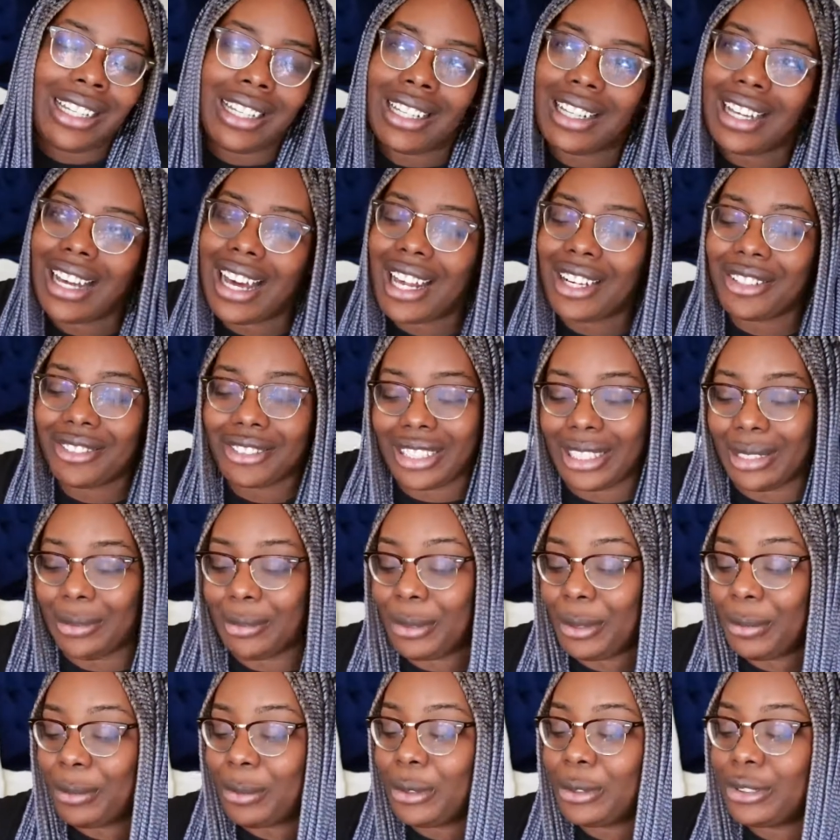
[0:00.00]
I don't get
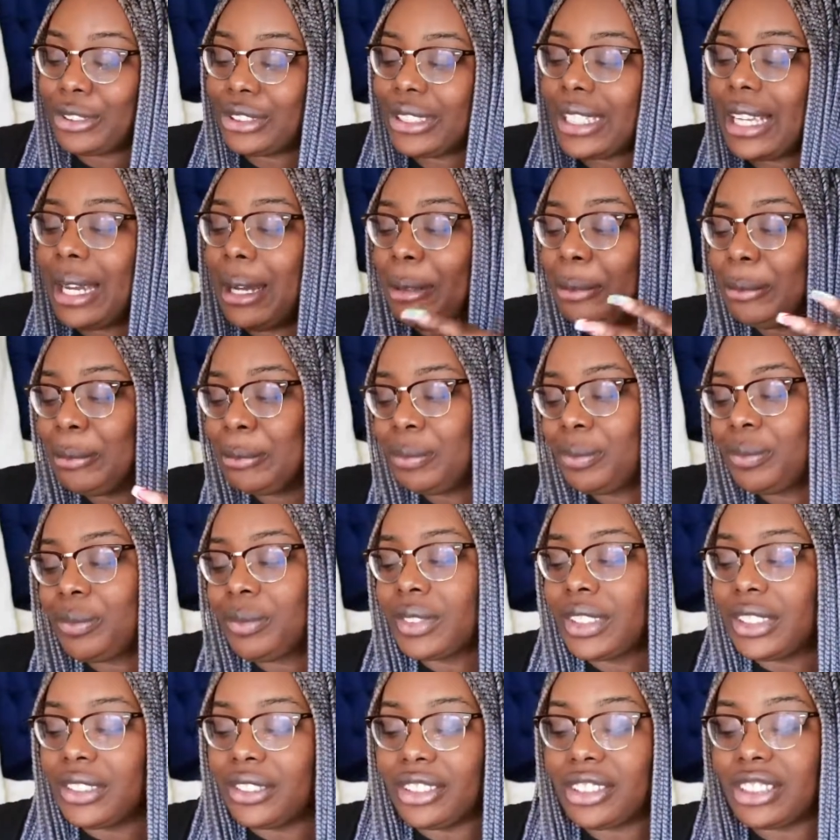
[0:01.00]
people. So yeah,
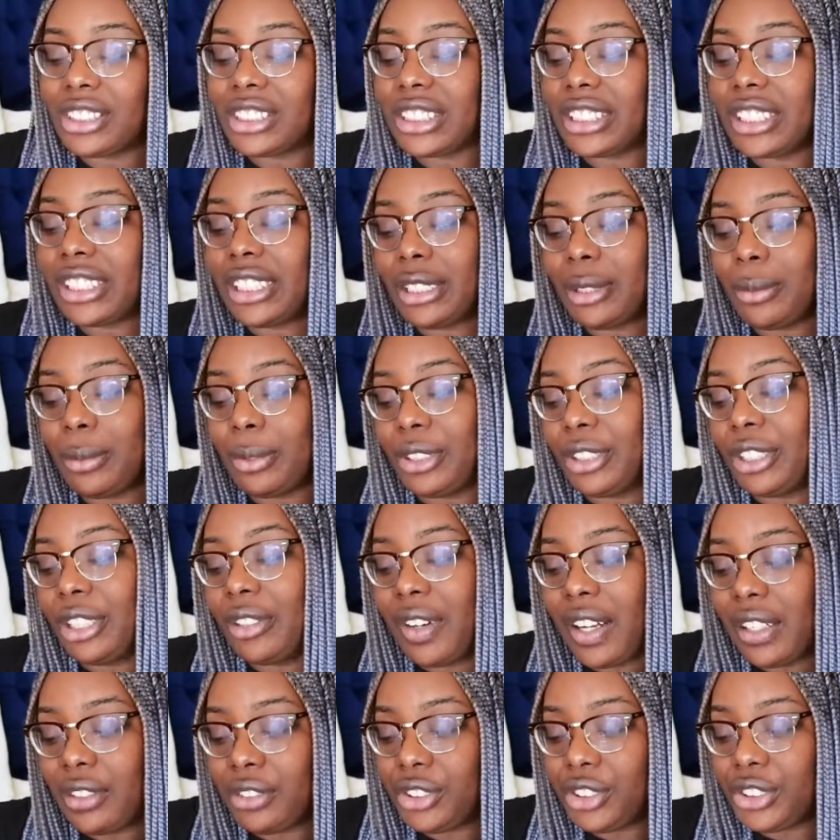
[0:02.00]
they're insecure when they're
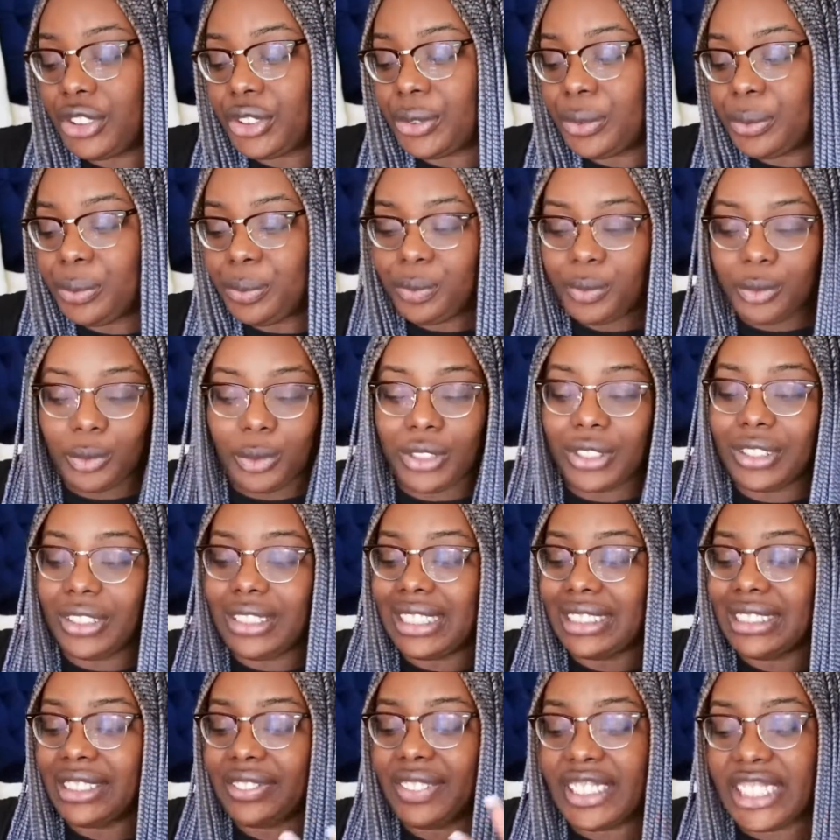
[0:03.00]
around you. Whether
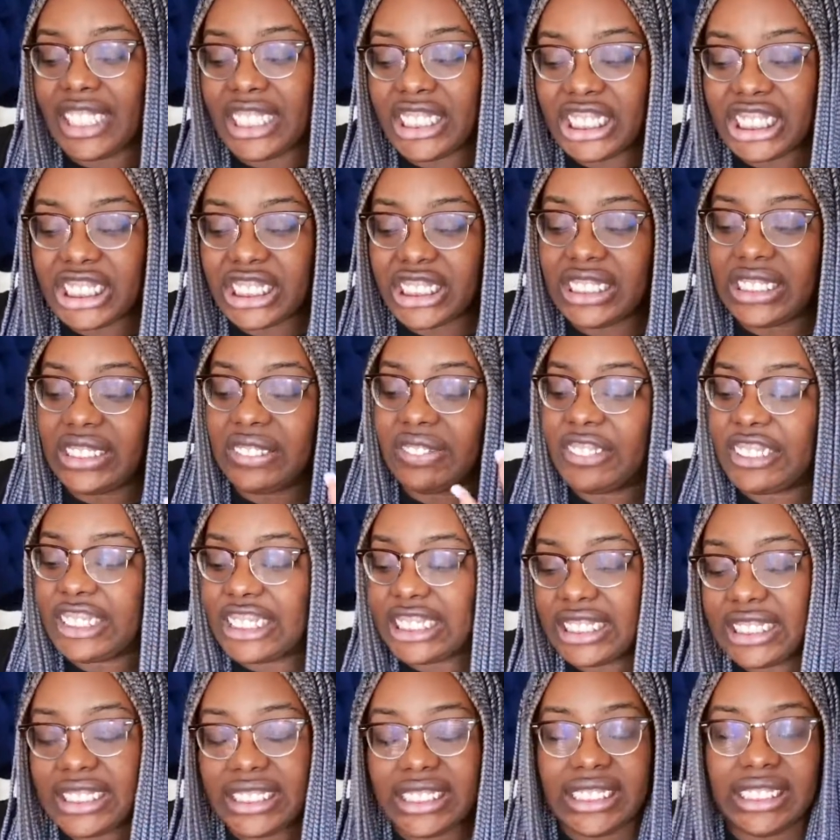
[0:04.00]
that's financially,
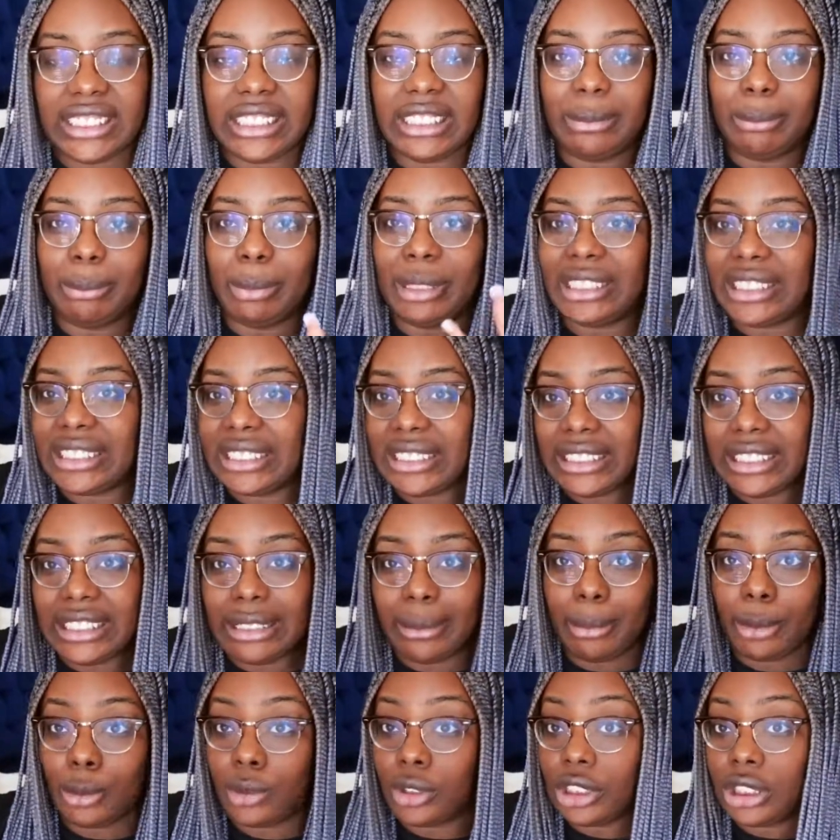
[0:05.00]
physically, mentally,
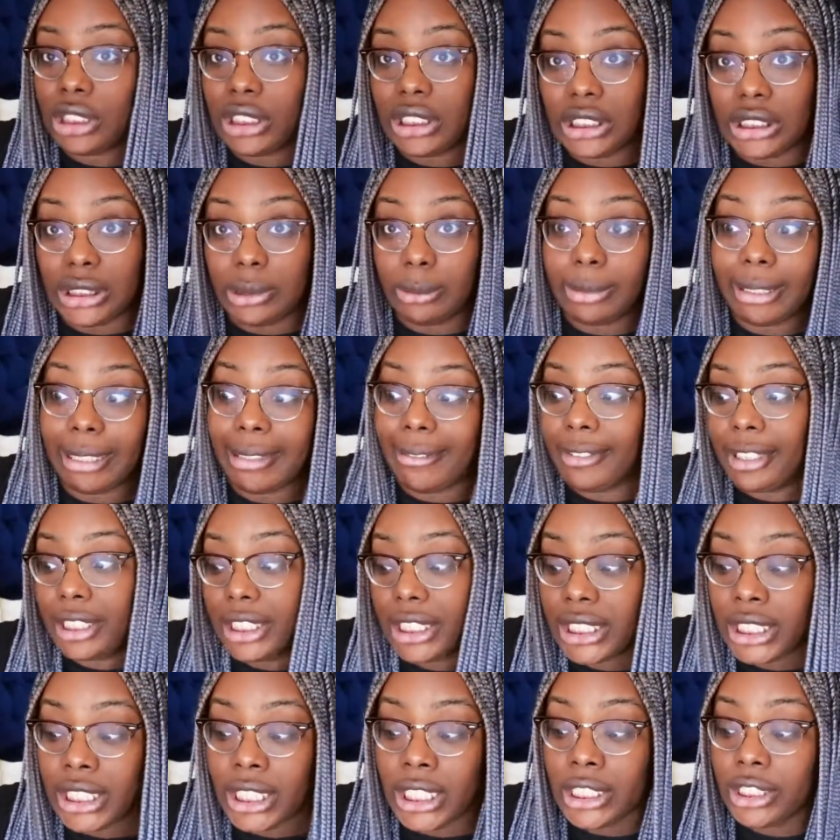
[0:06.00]
emotionally,
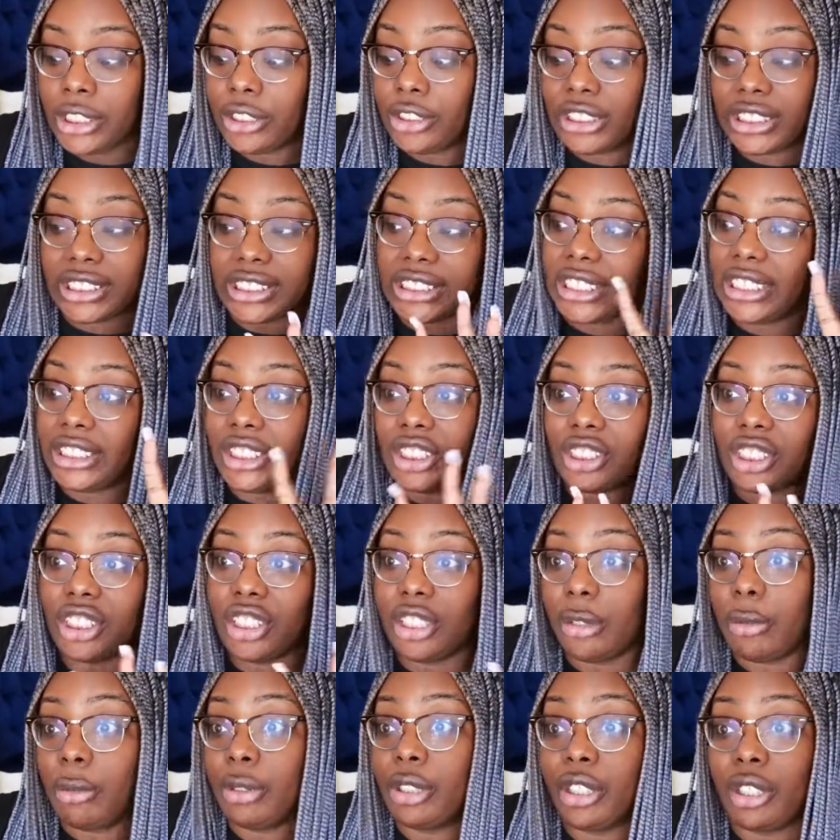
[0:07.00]
whatever. They're just
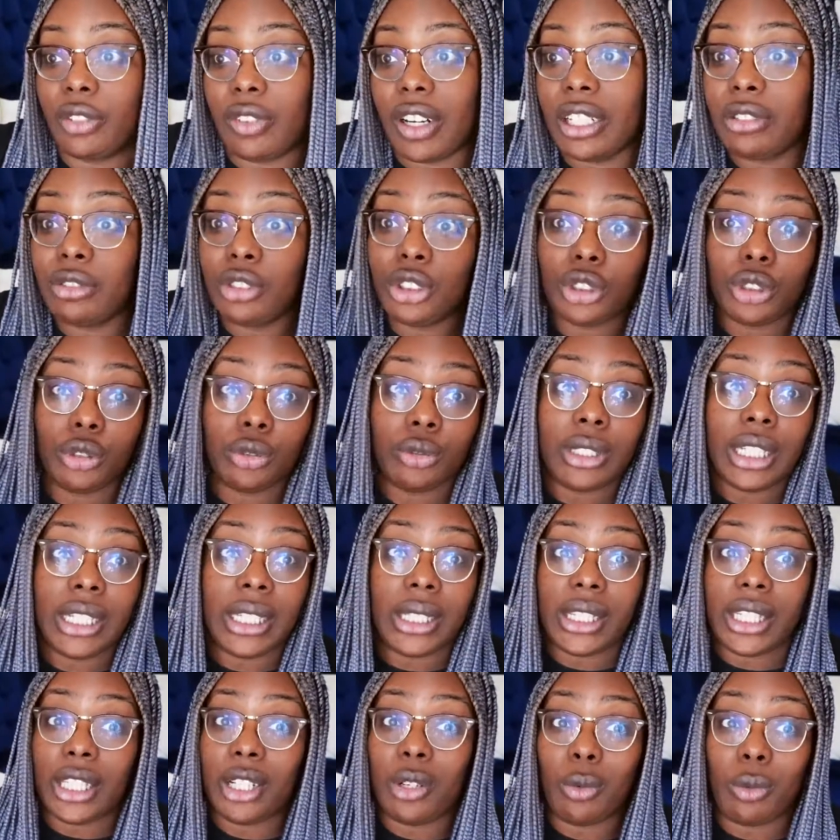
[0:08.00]
insecure when they're around you,
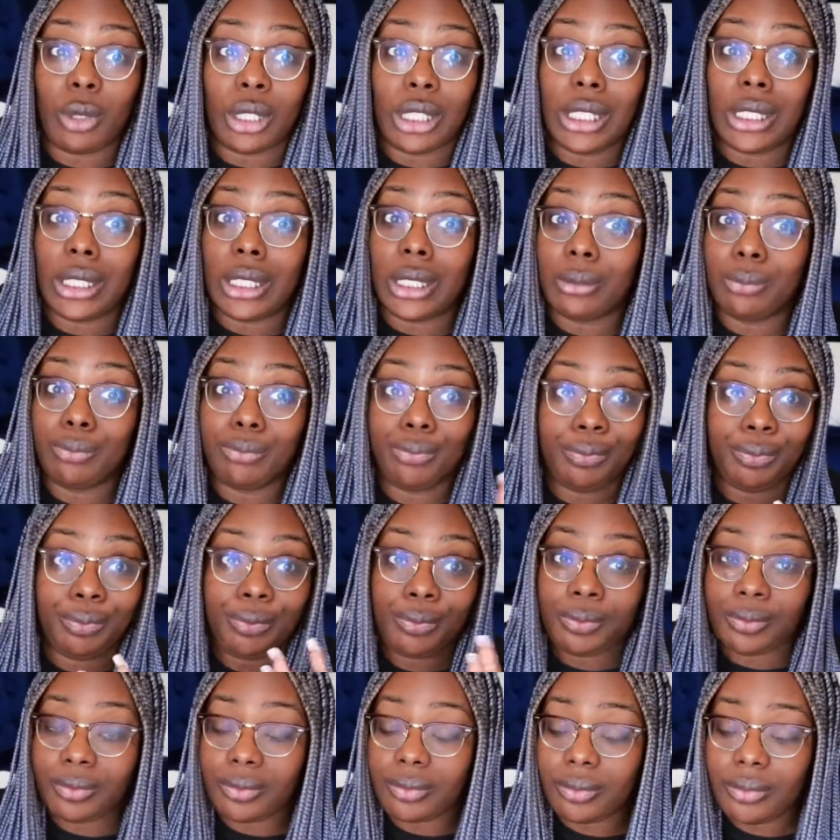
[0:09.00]
and they want to,
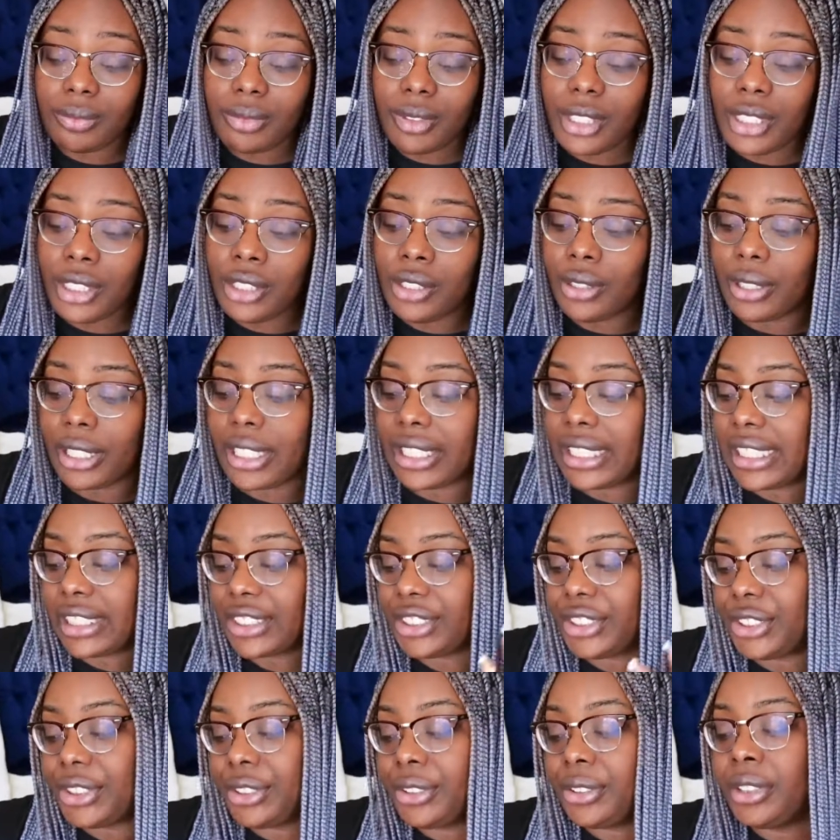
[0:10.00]
you know,
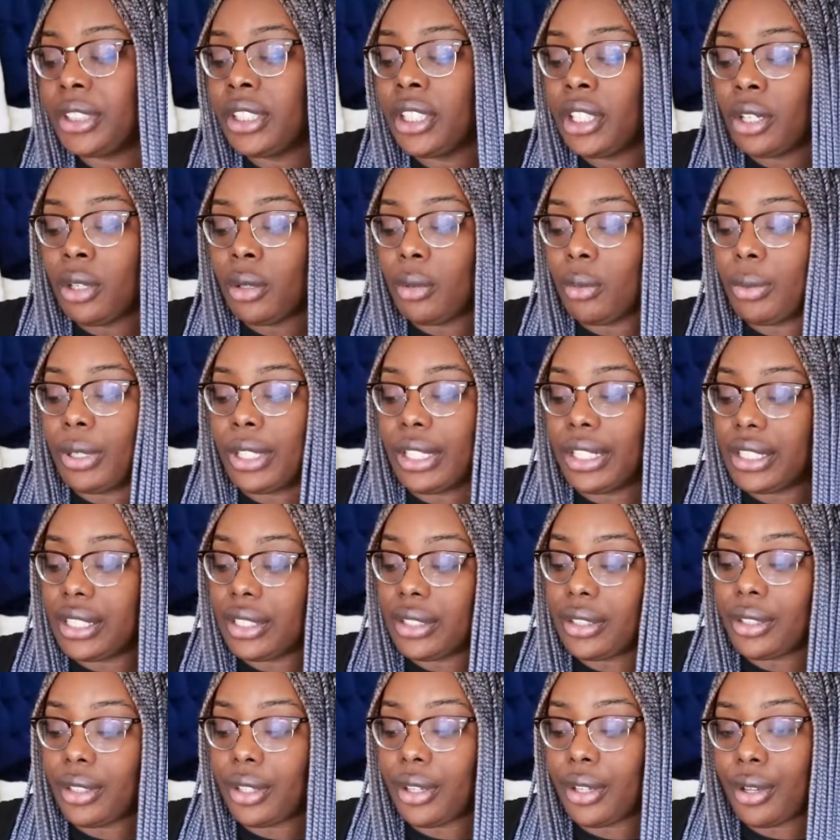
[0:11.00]
connect you
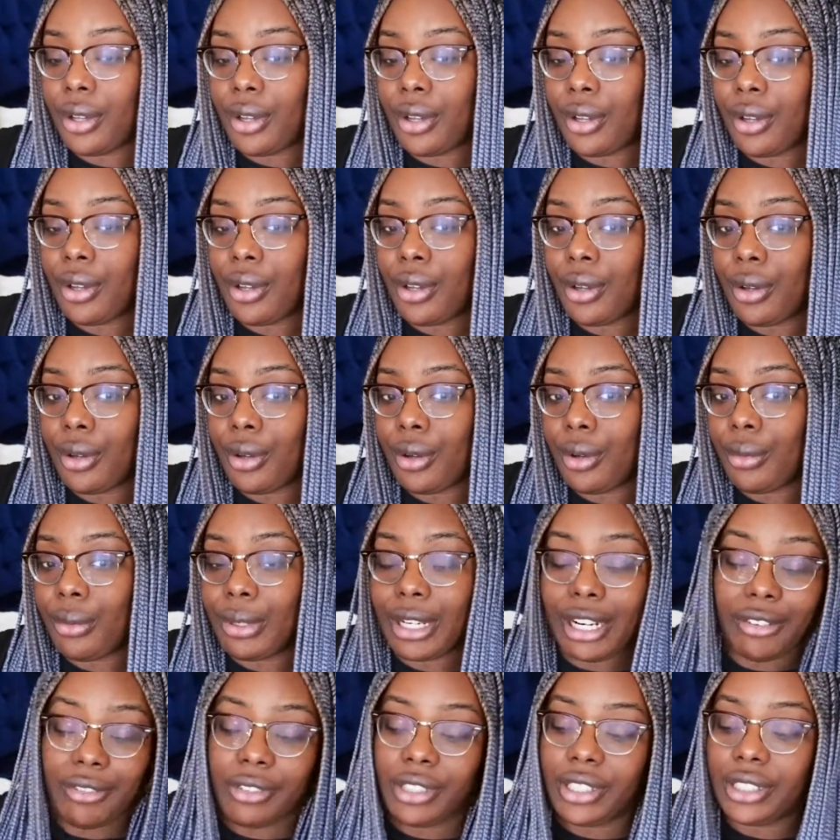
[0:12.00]
with
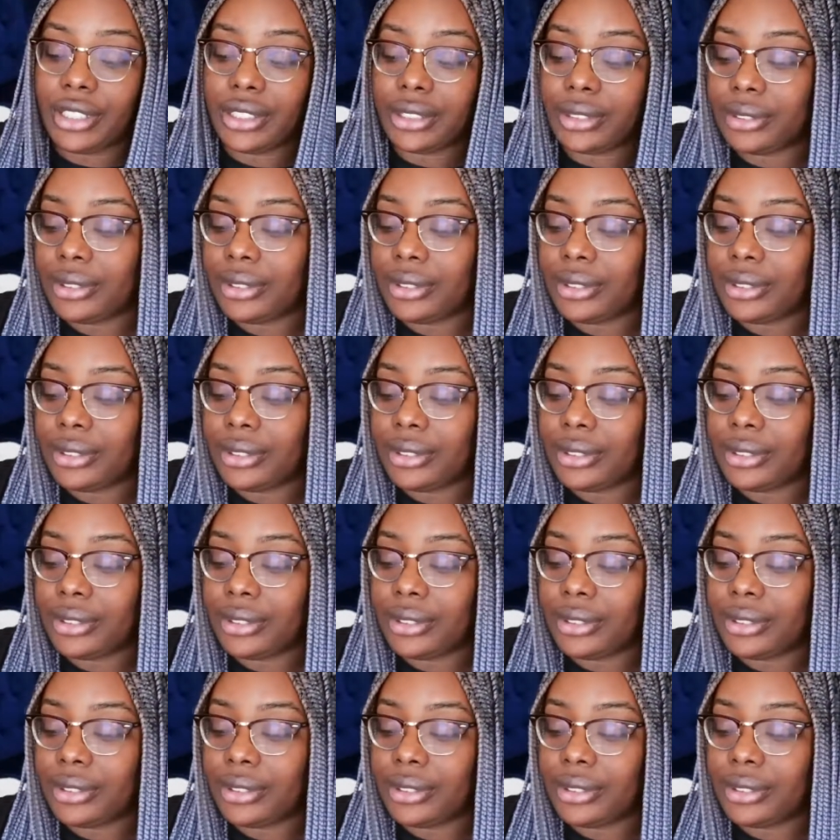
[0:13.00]
whatever.